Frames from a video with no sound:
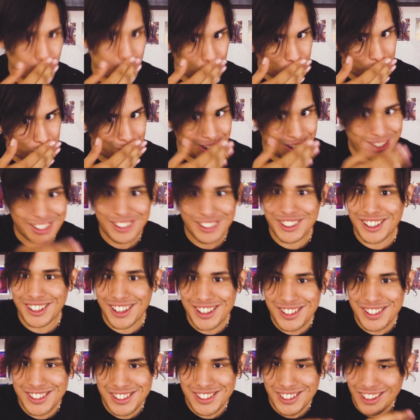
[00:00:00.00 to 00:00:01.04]
Am I allowed to
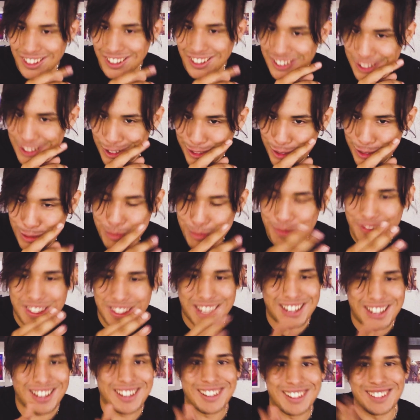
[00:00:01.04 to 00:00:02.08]
cuss on YouTube? Yeah,
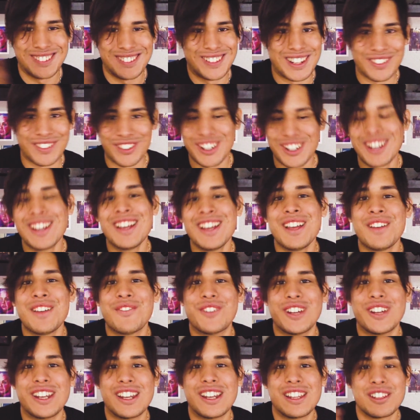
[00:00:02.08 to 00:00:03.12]
I don't know, whatever.
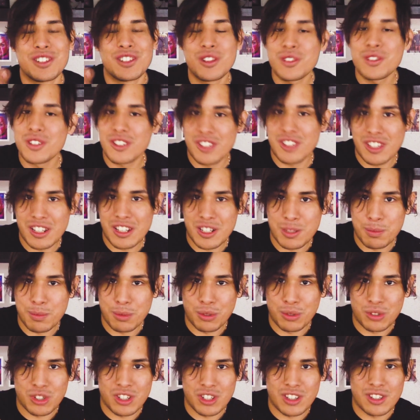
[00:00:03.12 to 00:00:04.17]
But there's no such thing as
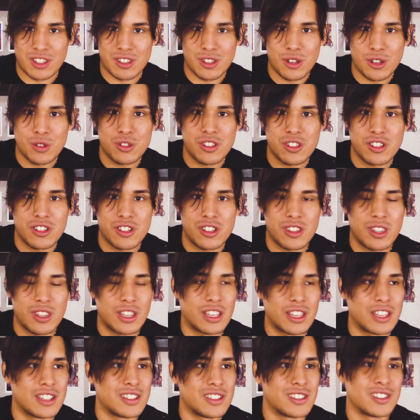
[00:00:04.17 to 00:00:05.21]
bullshit. There's no such thing
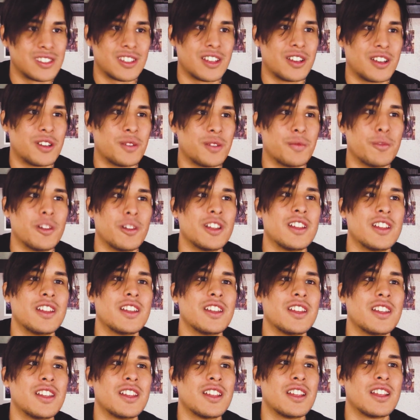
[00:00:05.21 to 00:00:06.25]
as
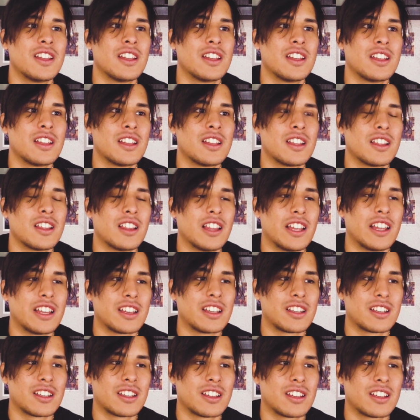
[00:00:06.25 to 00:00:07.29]

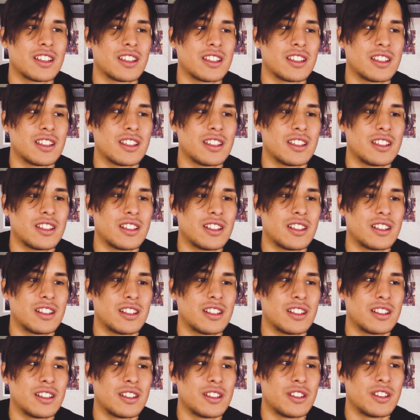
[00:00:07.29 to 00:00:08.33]
like,
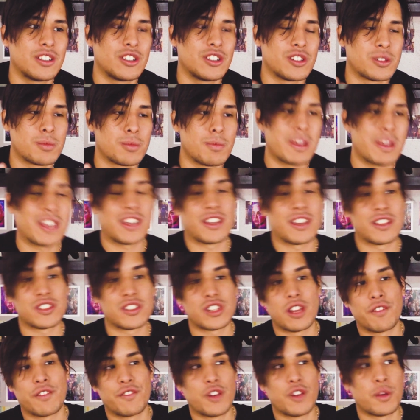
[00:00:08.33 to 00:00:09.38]
just making
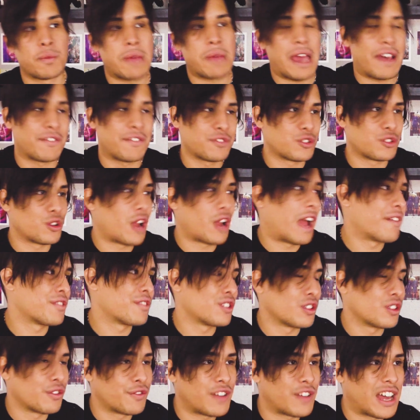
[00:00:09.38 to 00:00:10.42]
stuff up after the
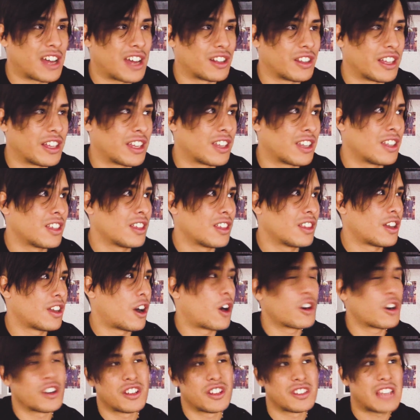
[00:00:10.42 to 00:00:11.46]
fact. Like, the
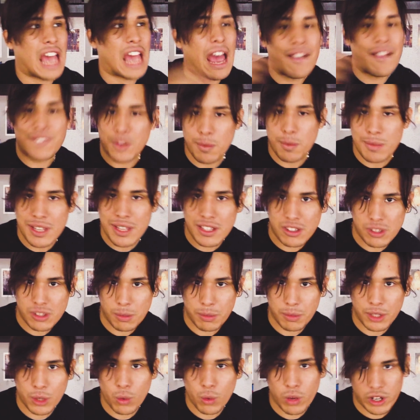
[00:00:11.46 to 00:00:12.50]
art doesn't have to mean
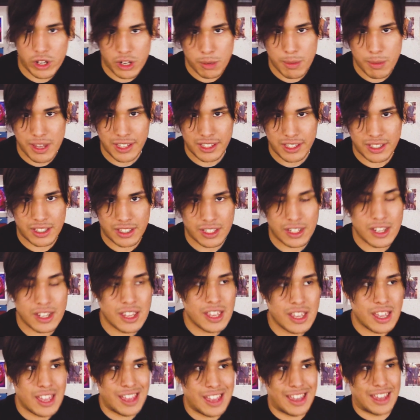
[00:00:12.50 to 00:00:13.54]
something while you're making it,
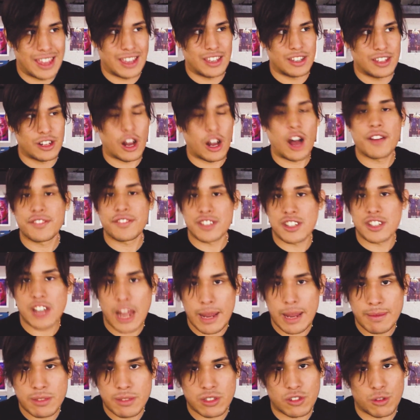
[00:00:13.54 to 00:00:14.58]
and
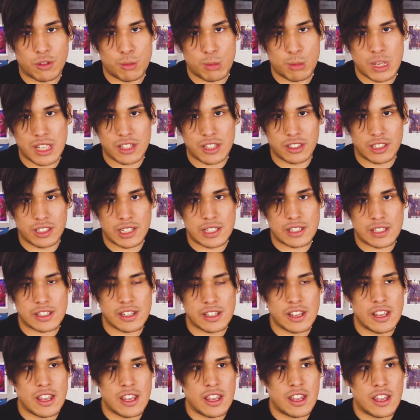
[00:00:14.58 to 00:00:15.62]
oftentimes, for me at least,
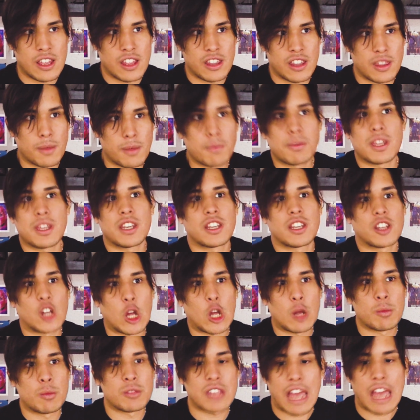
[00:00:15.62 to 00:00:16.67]
the meaning
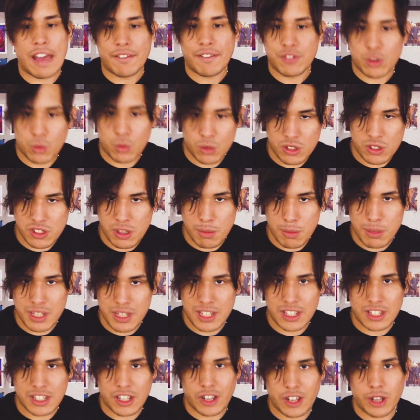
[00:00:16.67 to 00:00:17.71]
comes afterwards. The
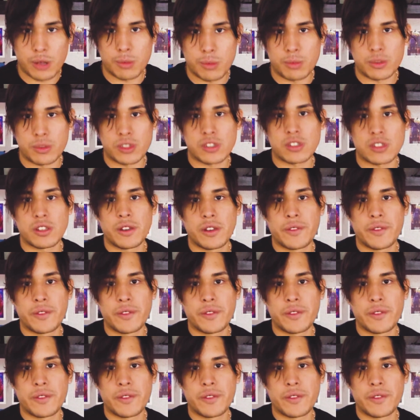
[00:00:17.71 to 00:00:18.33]
meaning comes